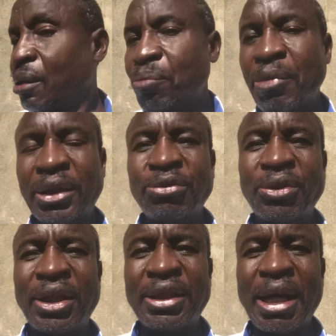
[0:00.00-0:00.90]
But for
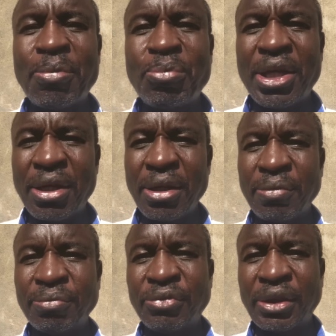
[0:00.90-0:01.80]
the time being,
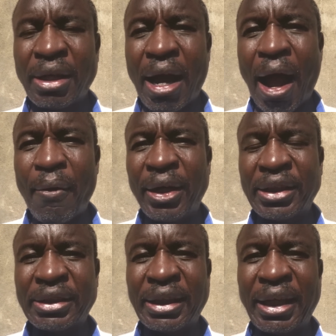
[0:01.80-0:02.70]
I will
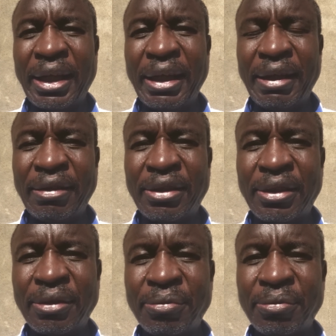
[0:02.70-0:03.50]
say it.